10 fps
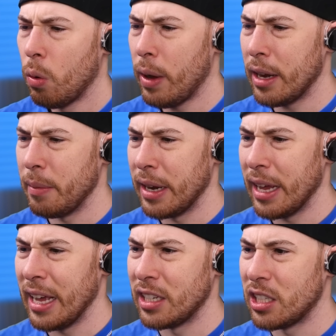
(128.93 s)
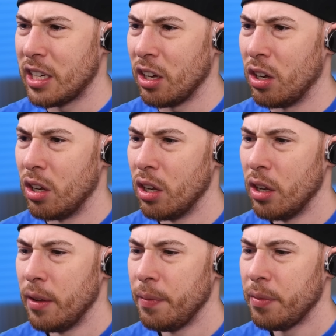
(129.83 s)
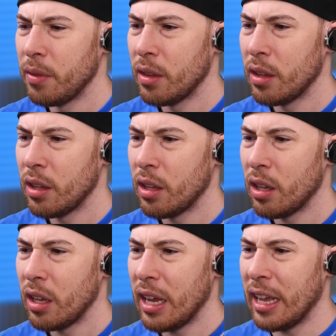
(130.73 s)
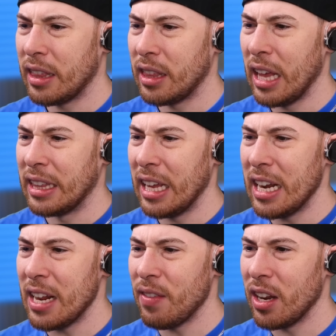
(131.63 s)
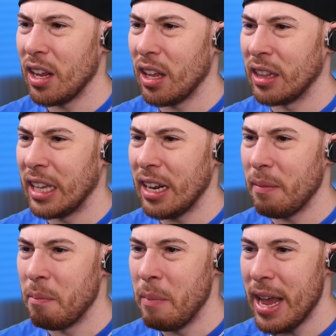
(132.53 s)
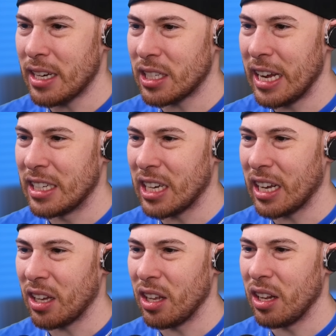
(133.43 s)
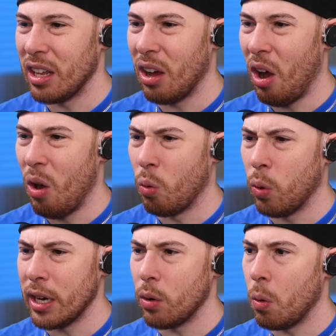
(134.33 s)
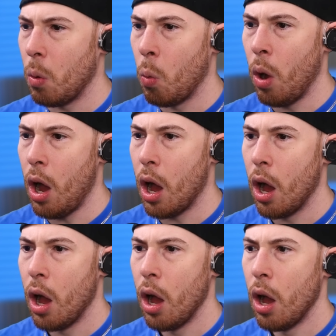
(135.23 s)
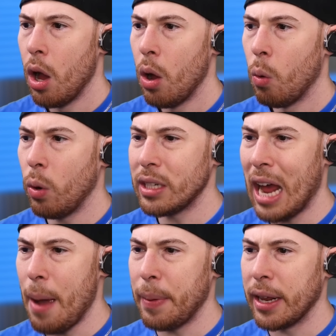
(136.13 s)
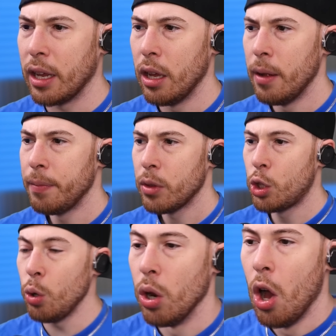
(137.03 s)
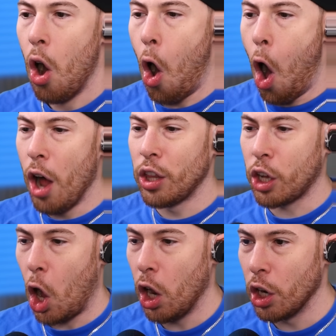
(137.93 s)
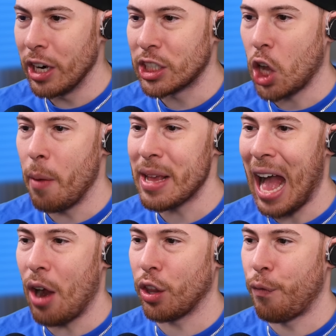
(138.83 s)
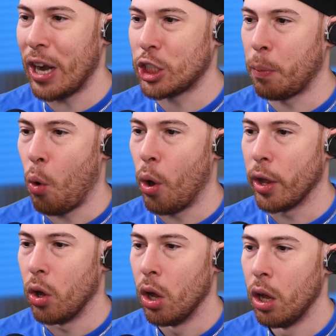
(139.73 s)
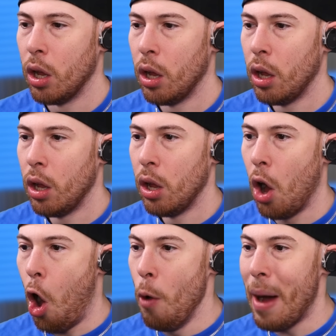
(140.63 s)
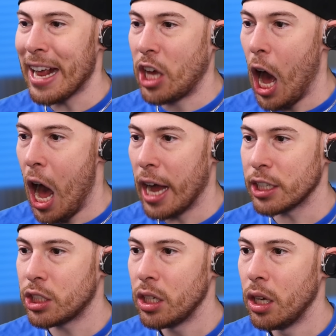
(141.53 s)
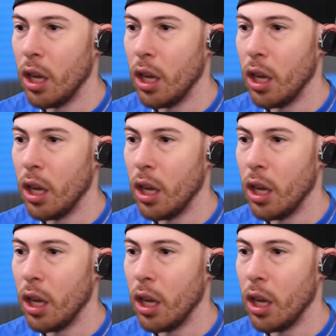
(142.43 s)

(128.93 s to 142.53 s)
Wait a minute, it's still, it didn't even, did it mix? It's like, oh, what it, whoa. What is happening? Dude, all the color is coming out of the vegetable oil. Oh my gosh,